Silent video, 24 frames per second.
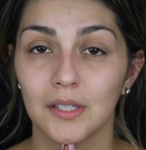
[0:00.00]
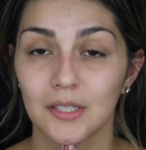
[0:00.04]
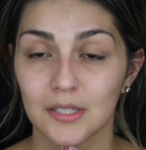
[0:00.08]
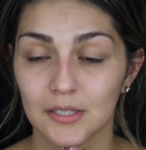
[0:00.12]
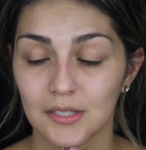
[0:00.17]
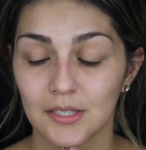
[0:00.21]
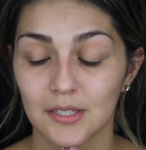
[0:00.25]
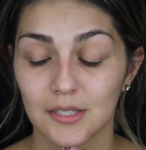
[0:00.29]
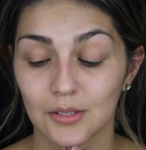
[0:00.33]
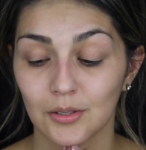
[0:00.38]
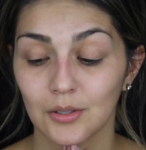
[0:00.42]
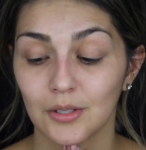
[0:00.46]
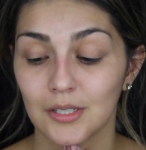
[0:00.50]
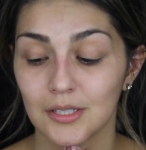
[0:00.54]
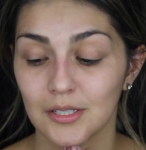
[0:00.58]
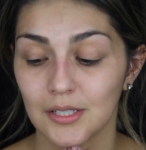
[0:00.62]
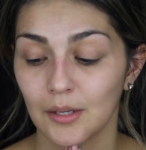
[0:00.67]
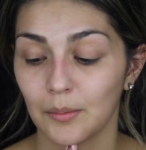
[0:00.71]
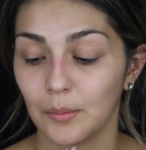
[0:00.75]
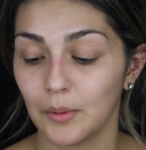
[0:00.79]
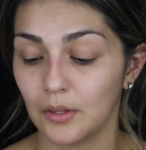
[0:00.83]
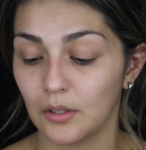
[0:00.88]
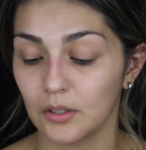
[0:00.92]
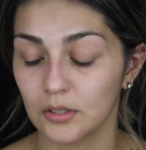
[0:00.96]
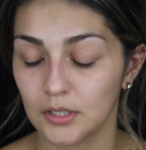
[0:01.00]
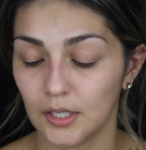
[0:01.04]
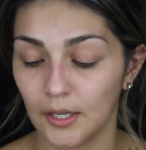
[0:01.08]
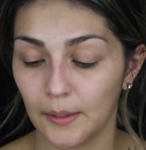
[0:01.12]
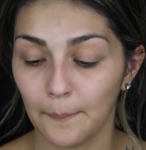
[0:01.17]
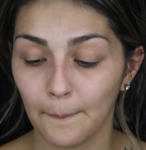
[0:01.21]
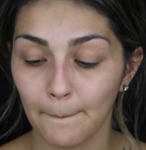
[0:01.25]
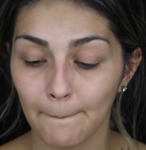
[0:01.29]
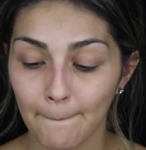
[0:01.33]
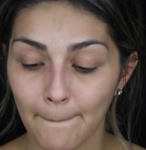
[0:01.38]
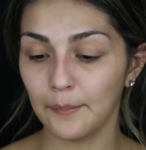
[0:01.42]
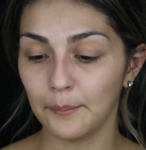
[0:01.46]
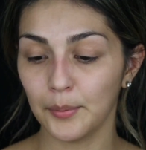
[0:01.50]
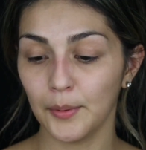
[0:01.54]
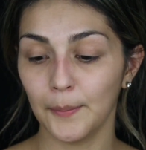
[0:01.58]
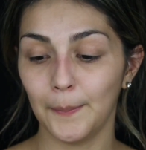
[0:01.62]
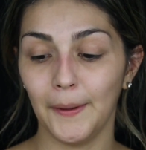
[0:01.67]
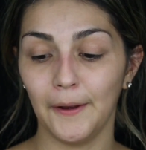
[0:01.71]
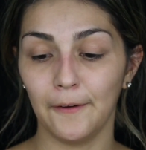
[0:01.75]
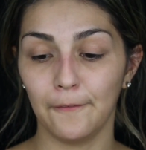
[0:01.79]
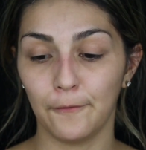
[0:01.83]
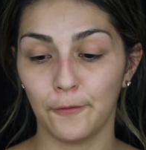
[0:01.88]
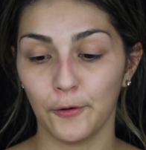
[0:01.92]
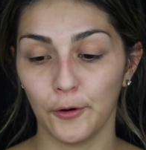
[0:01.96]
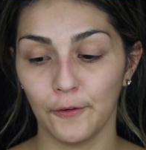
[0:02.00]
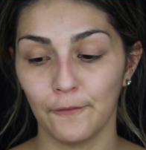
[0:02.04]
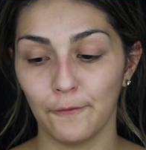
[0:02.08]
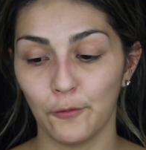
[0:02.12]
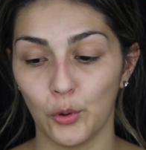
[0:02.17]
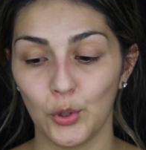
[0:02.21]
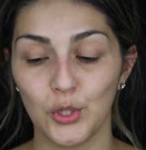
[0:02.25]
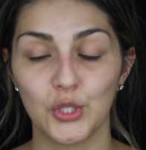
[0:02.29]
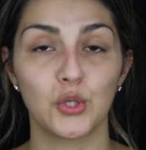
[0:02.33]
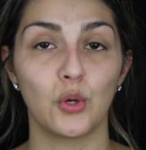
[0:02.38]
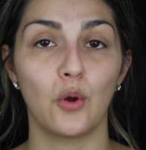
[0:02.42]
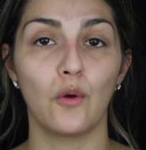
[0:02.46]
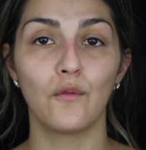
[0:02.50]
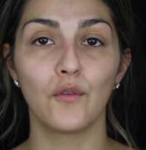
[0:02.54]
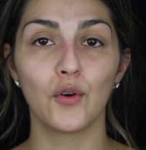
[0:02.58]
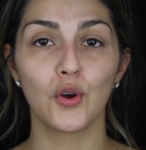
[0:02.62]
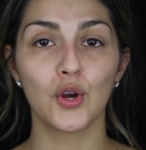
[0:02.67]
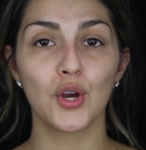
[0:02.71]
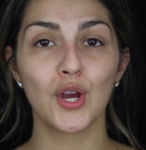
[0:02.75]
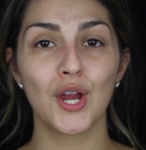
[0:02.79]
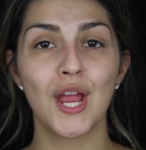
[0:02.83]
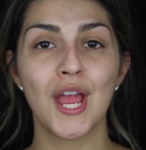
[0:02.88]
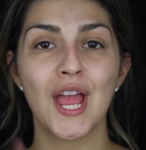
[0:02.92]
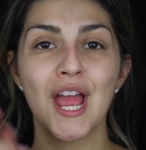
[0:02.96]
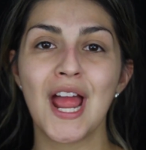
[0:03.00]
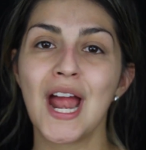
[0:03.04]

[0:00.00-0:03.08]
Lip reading: It's still going to take me a long time. Prepare for a voiceover?